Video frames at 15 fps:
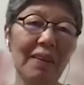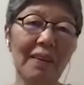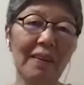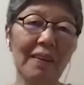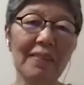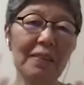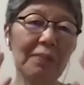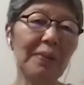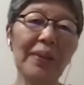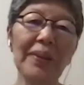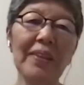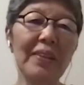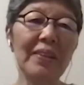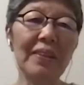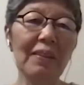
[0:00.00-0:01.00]
it's very
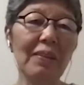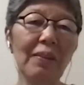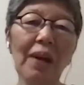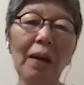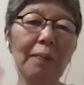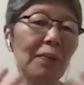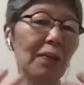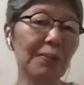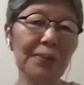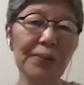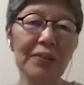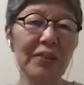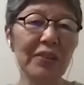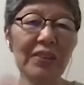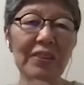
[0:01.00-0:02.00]
easy, you have no
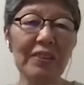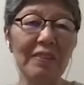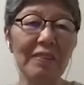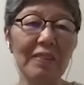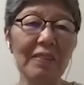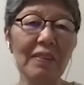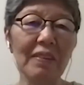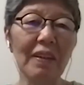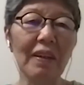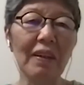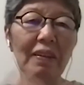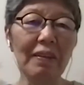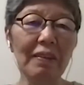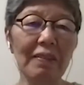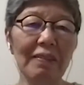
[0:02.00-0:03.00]
frontier.
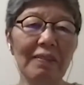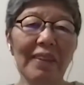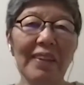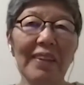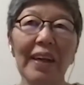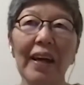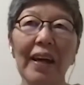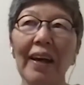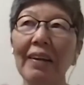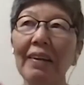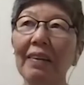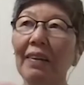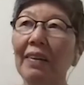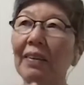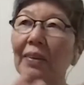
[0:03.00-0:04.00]
And the tech guy,
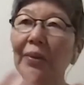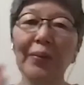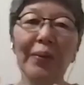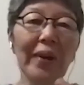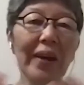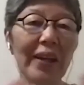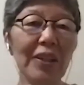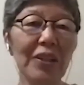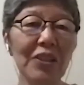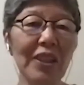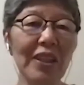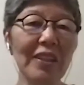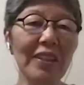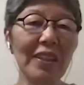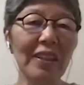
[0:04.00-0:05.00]
you are
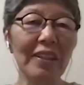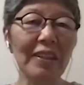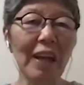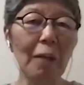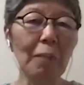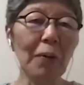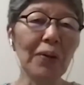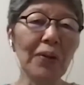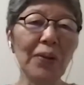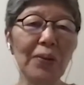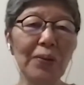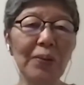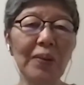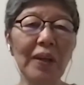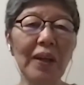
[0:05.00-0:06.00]
exchanging among
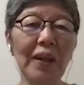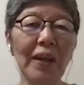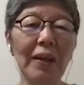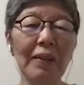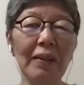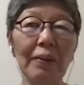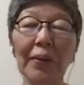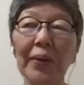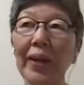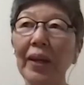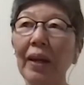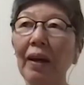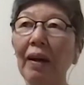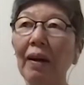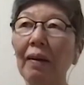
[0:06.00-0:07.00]
you and really
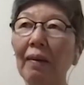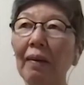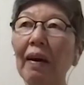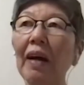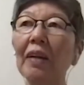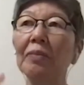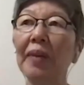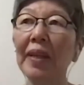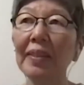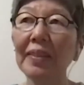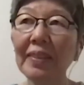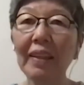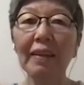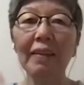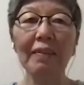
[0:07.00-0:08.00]

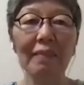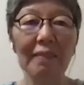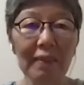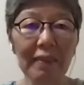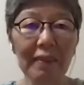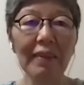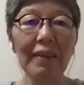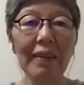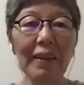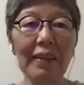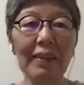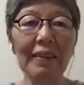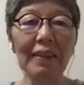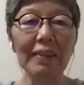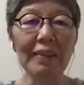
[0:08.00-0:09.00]
advancing
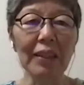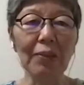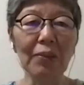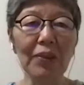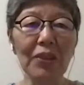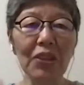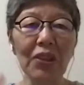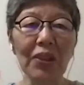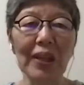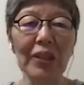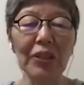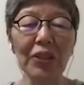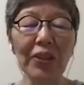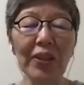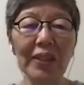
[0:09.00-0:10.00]
in technological
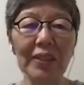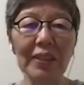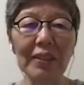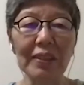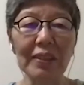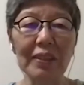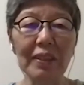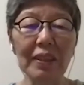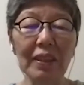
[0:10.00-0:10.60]
challenges.